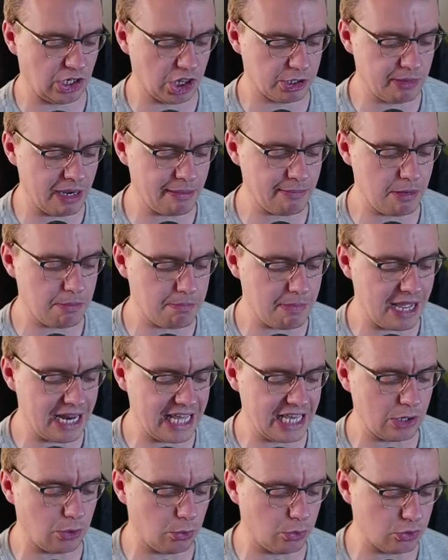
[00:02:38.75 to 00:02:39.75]
There might be
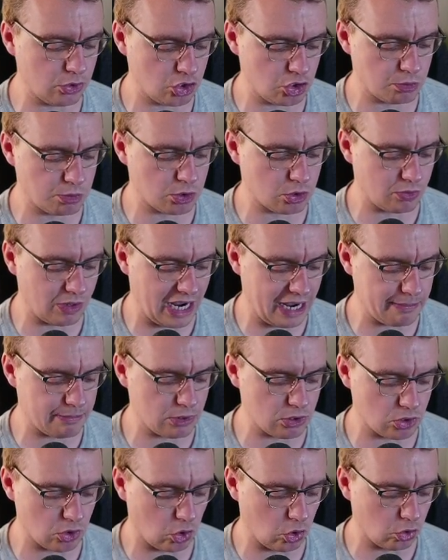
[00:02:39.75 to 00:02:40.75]
many other
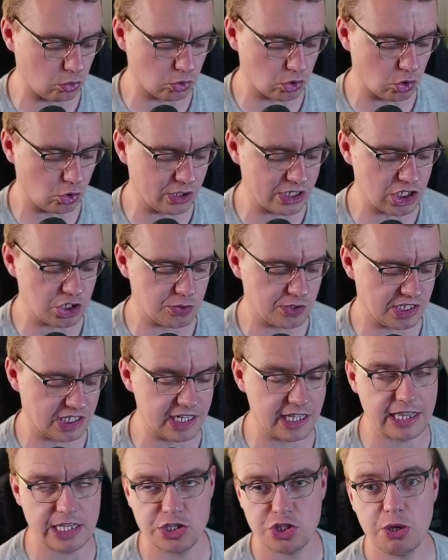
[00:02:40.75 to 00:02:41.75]
subscribers also interested
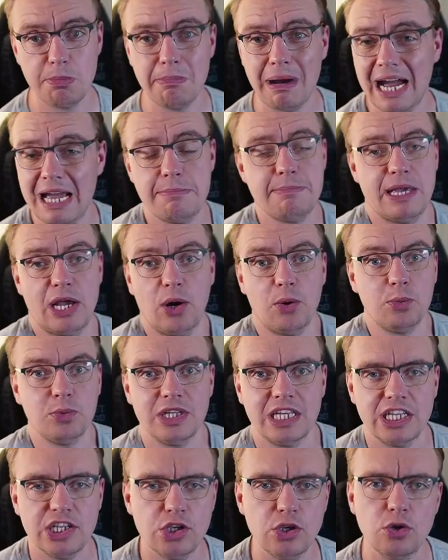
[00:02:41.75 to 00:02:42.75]
in this. There might be
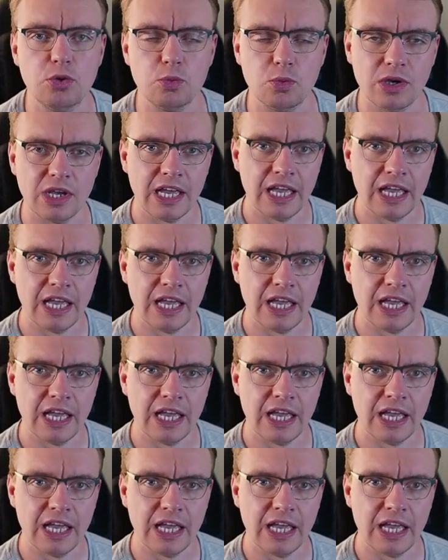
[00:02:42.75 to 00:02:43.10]
only you.